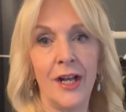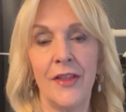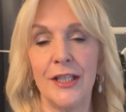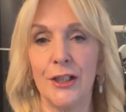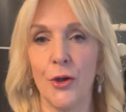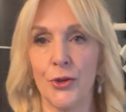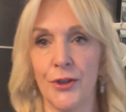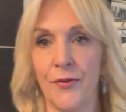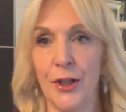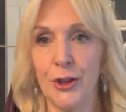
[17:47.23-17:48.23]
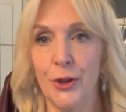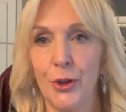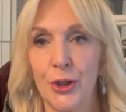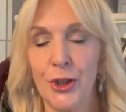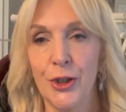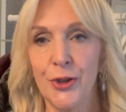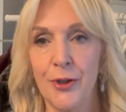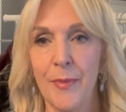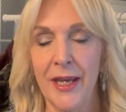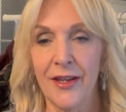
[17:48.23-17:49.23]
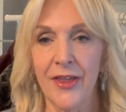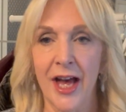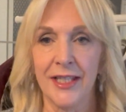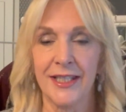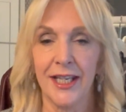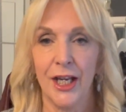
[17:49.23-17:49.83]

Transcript: There's lots of things you can do to make that